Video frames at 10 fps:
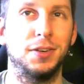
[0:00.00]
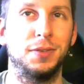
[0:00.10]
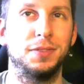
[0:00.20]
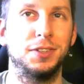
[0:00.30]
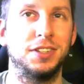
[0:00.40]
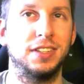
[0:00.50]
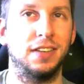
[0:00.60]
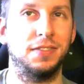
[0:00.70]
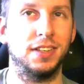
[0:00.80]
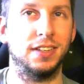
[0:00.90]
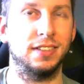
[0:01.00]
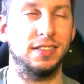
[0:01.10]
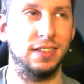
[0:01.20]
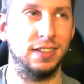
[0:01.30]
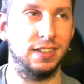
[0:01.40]
So we'll just have
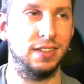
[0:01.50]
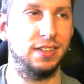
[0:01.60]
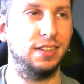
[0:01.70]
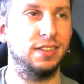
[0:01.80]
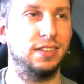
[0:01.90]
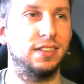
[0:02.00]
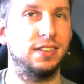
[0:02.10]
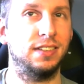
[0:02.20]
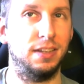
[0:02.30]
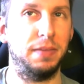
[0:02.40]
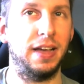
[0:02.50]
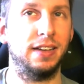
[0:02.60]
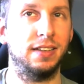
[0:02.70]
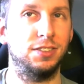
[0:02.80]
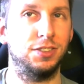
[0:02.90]
to sit
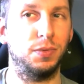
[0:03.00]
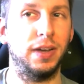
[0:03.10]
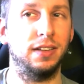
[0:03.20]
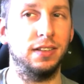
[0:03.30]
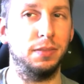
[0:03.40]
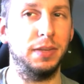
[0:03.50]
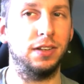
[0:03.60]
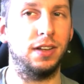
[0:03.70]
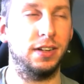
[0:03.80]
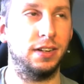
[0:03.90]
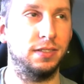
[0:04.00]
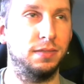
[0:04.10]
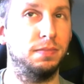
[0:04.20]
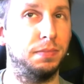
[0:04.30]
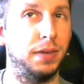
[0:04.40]
back and just wait a little bit
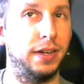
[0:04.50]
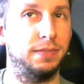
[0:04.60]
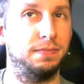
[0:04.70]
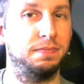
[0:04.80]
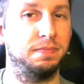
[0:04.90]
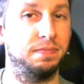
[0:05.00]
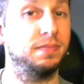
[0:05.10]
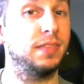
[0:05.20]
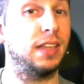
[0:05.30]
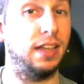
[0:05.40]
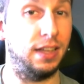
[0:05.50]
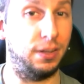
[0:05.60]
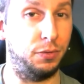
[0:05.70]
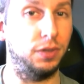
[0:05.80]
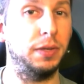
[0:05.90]
longer, but
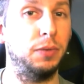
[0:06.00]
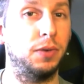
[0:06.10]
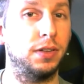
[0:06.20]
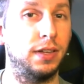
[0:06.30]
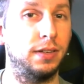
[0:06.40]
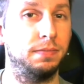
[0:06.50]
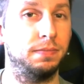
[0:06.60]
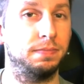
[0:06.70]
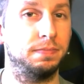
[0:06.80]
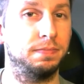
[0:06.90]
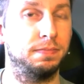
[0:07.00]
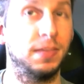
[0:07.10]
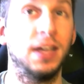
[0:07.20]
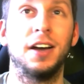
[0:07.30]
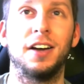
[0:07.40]
it will be worth it.
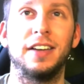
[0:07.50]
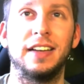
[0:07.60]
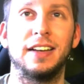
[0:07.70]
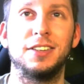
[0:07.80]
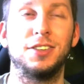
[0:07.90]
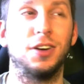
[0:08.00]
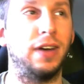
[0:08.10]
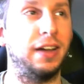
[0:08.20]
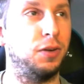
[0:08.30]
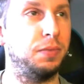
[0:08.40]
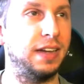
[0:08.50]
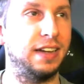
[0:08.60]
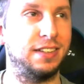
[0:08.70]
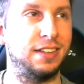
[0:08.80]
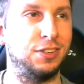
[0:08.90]
All right, guys. So I hope
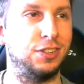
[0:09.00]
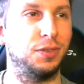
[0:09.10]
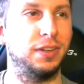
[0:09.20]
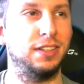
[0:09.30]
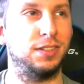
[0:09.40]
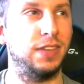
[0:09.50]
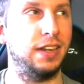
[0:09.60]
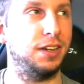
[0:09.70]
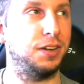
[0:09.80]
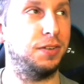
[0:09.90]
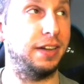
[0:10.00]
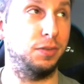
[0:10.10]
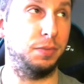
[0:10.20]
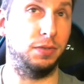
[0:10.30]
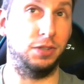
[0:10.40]
you guys enjoyed this video.
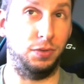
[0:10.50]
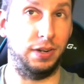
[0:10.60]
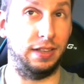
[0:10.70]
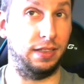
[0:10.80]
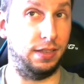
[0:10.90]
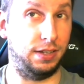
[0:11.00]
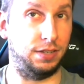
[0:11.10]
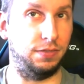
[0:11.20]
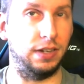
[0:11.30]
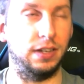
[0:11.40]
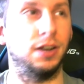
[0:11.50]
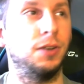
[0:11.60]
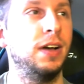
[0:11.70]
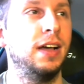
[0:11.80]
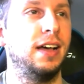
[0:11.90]
I hope you enjoyed this
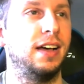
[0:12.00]
video.